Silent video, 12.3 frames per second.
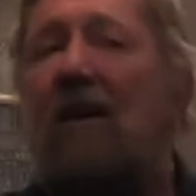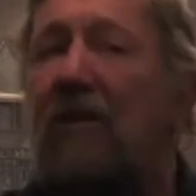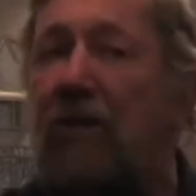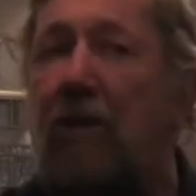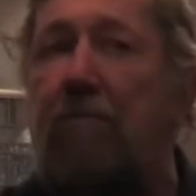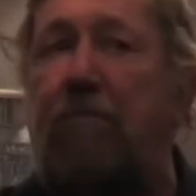
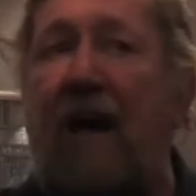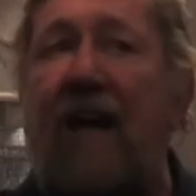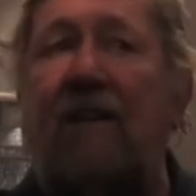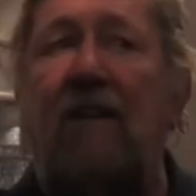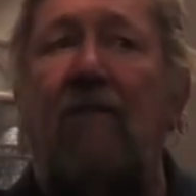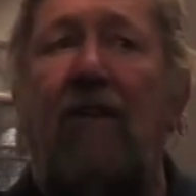to
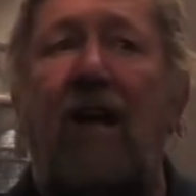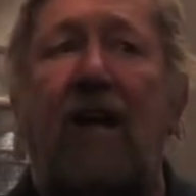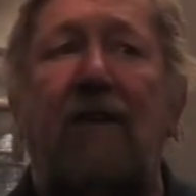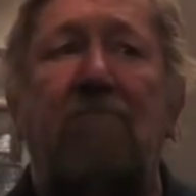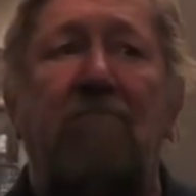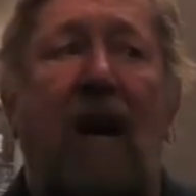better
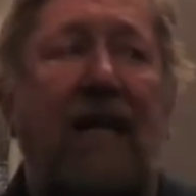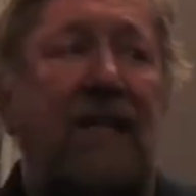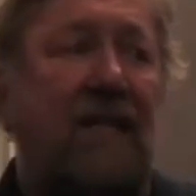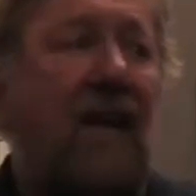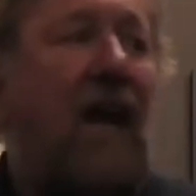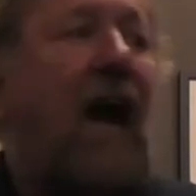they
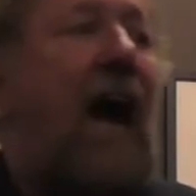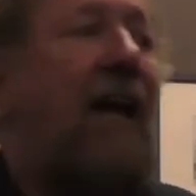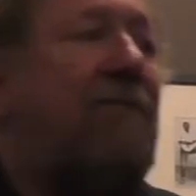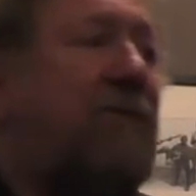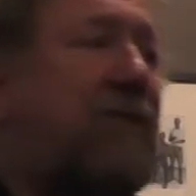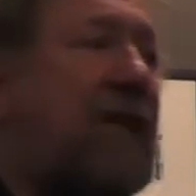might,
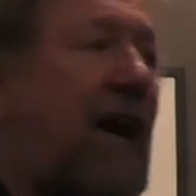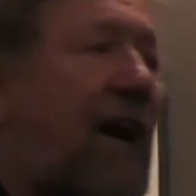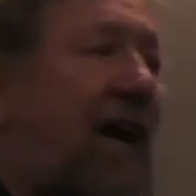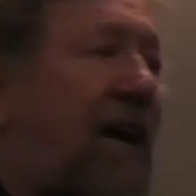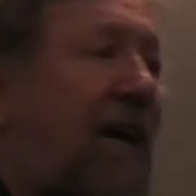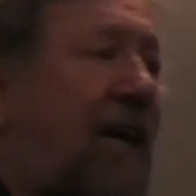and
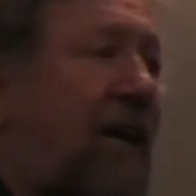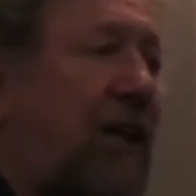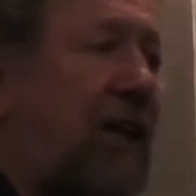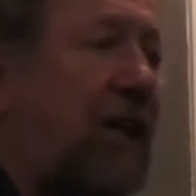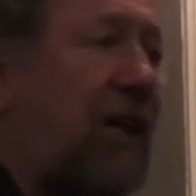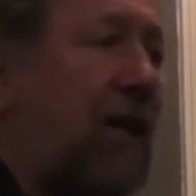
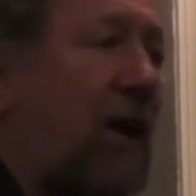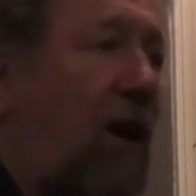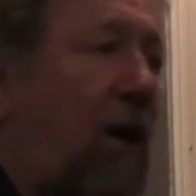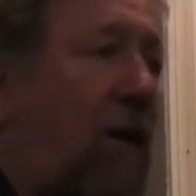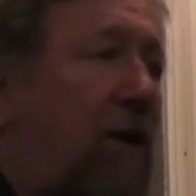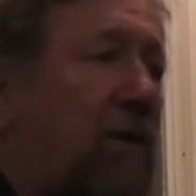tally
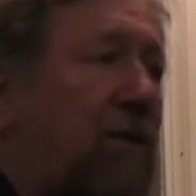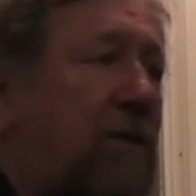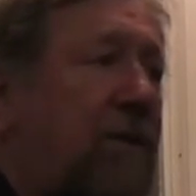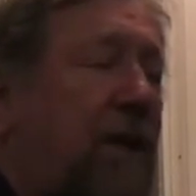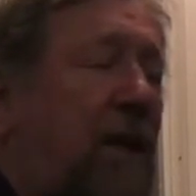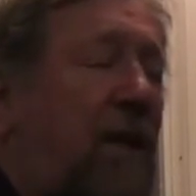
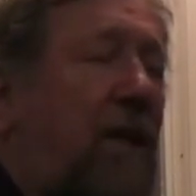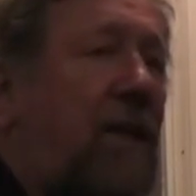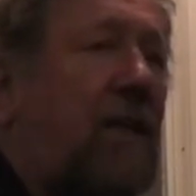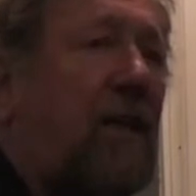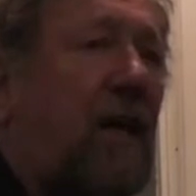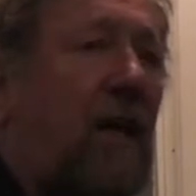all
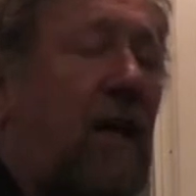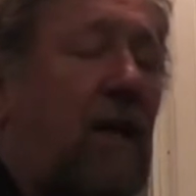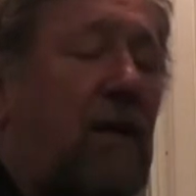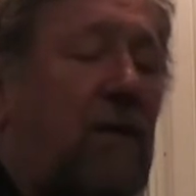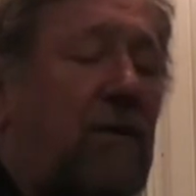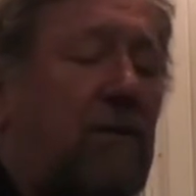the
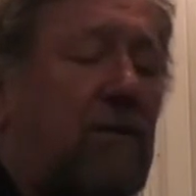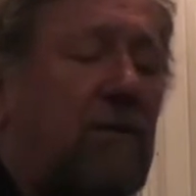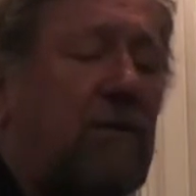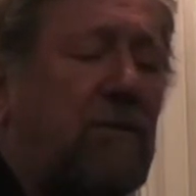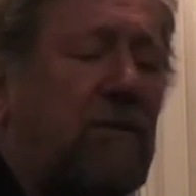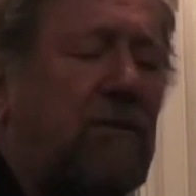
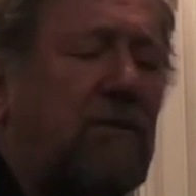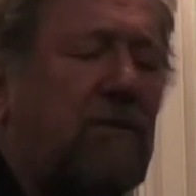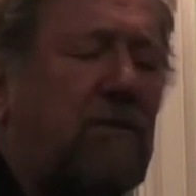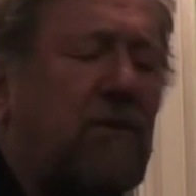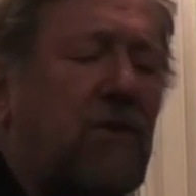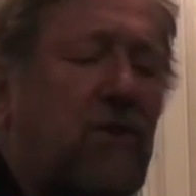
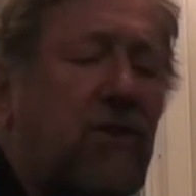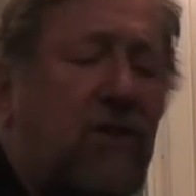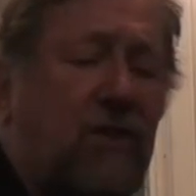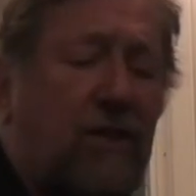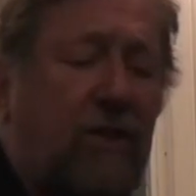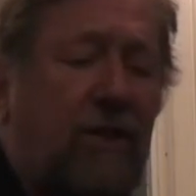
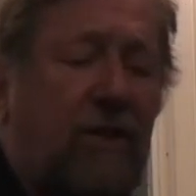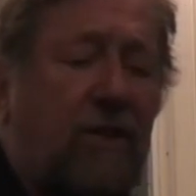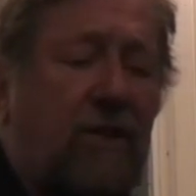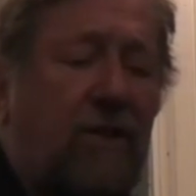hounds.